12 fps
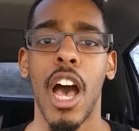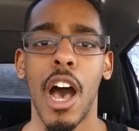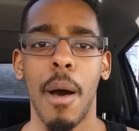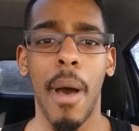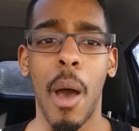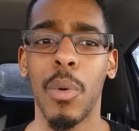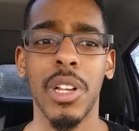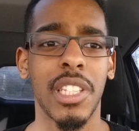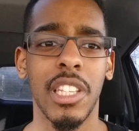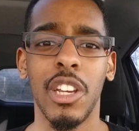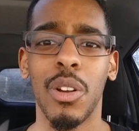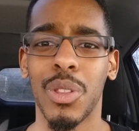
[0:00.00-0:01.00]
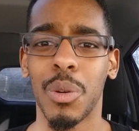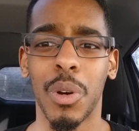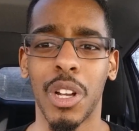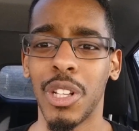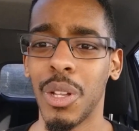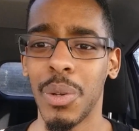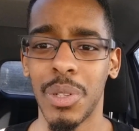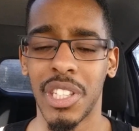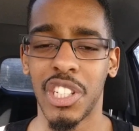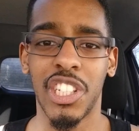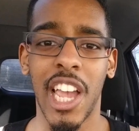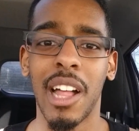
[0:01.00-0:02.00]
Um, I wasn't, you know, the
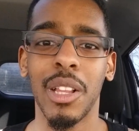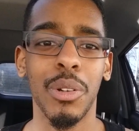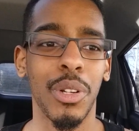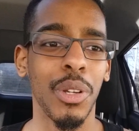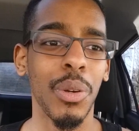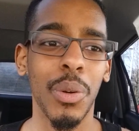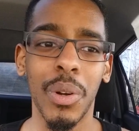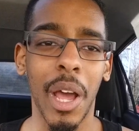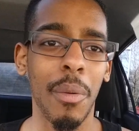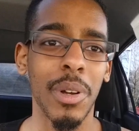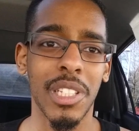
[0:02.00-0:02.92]
recluse, the shallow dude. I